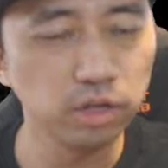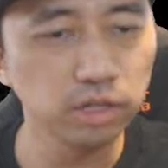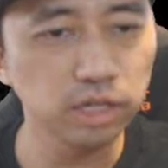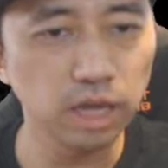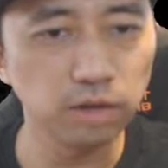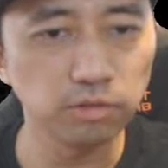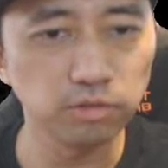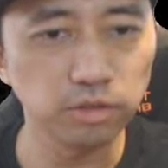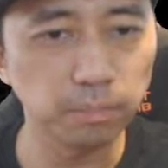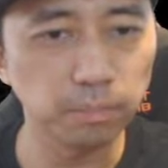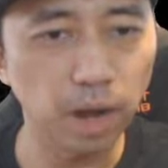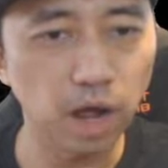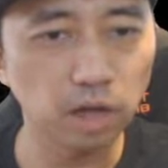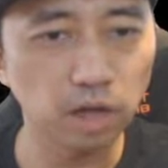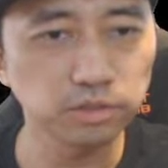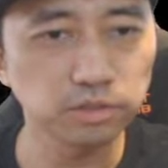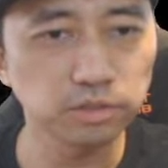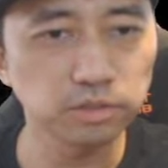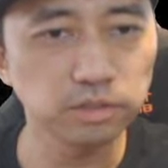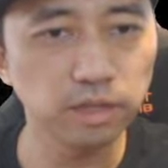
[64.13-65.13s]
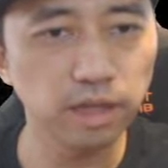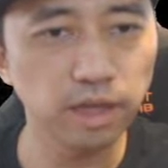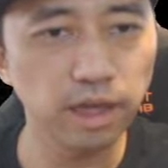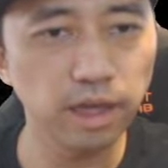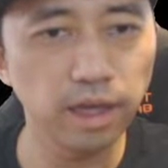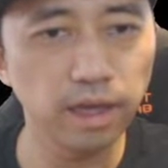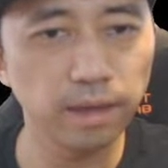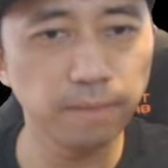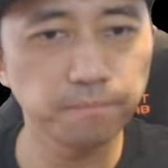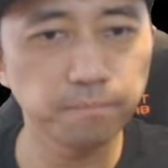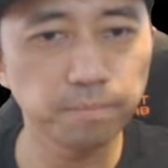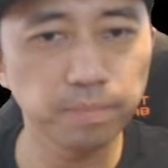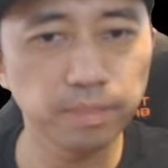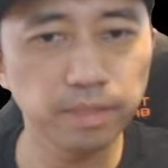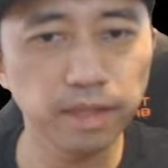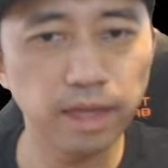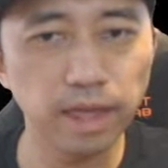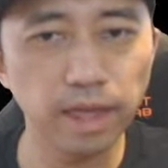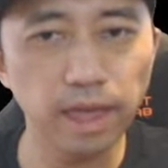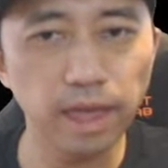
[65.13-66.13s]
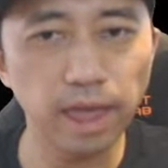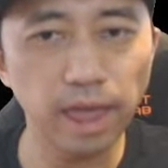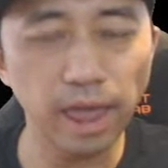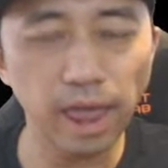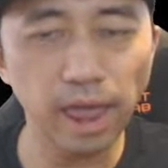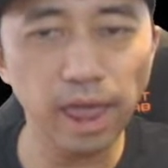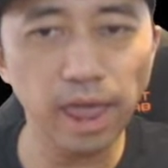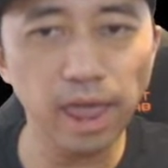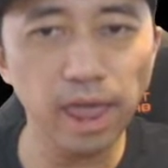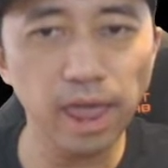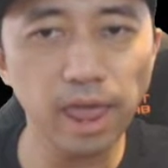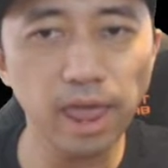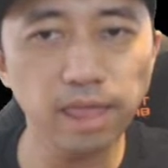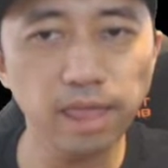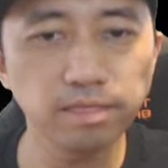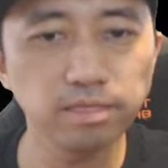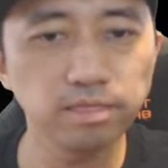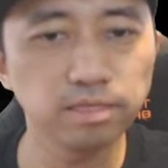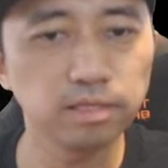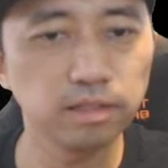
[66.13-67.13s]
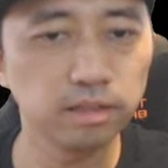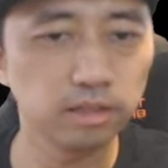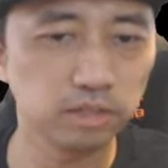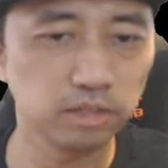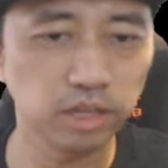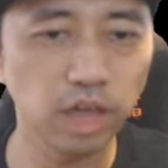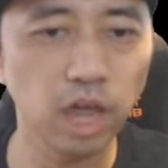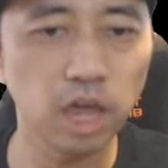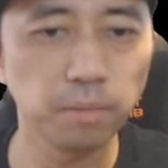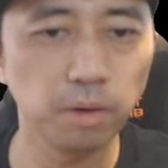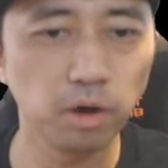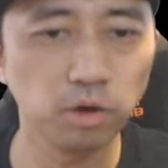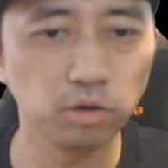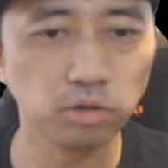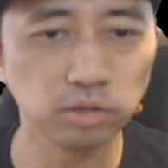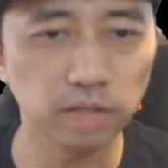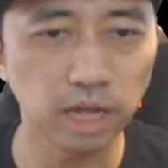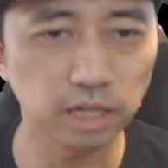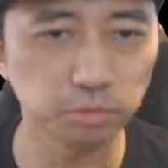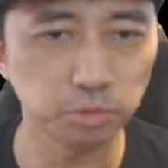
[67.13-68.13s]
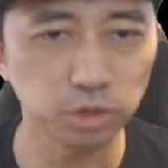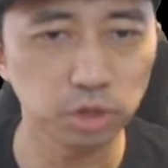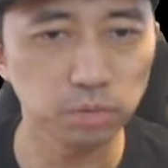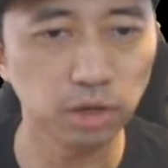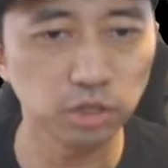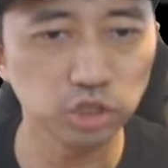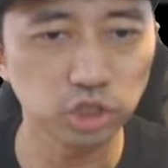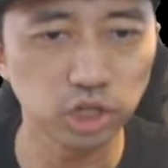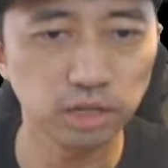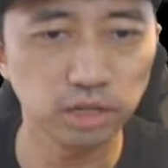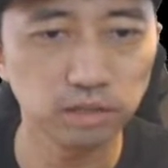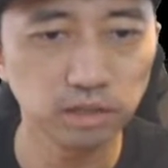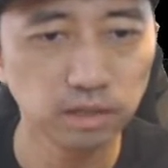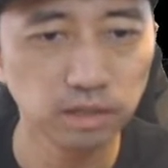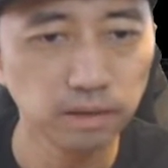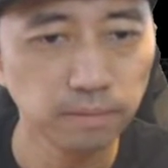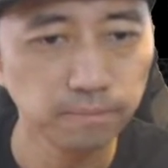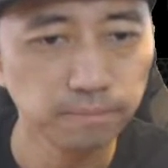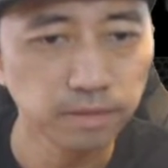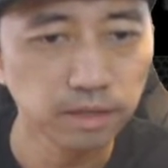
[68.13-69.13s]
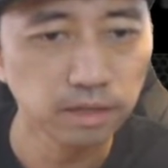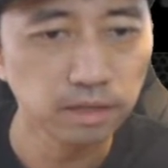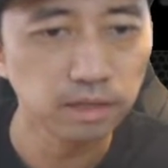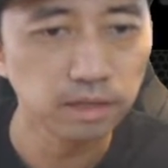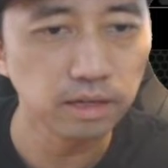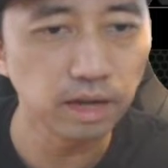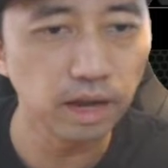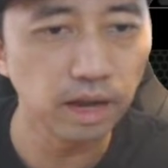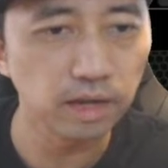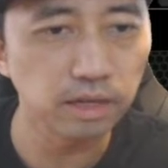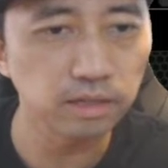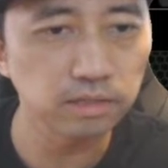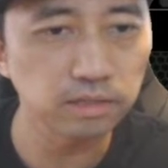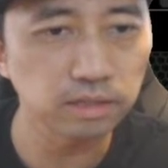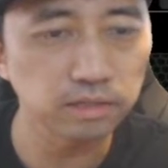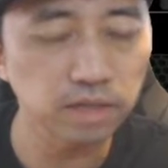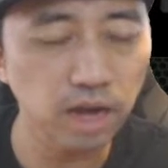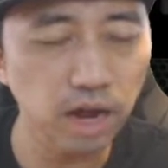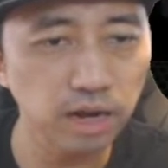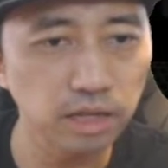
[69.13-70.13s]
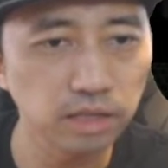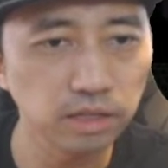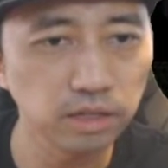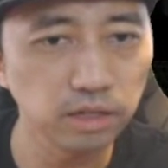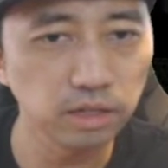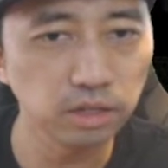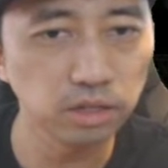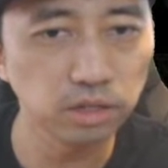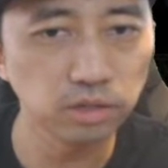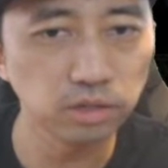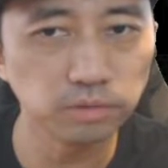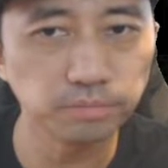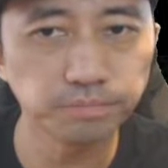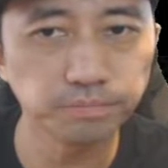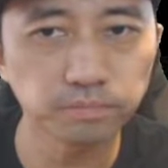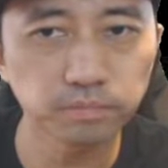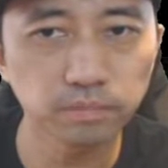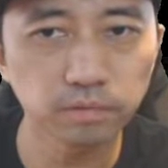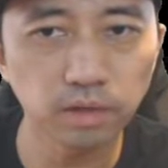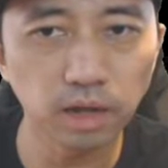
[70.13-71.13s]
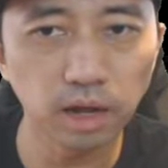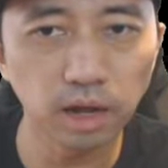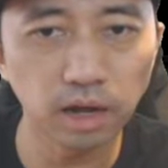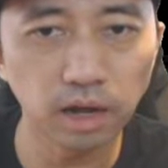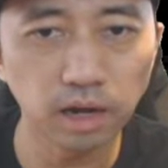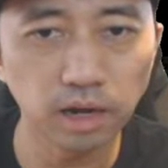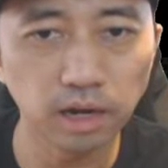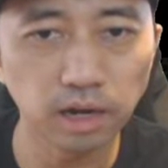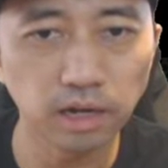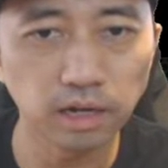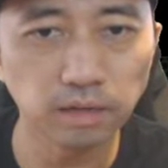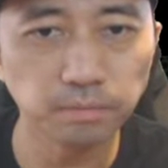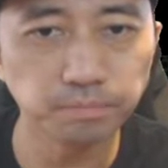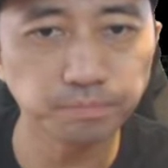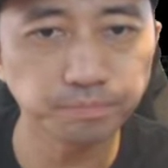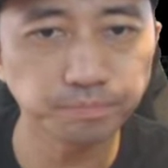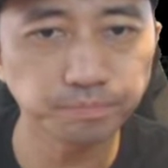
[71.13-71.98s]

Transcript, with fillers: came with the box. And the cable. That's pretty much it. Yeah, it's a tiny little... Um,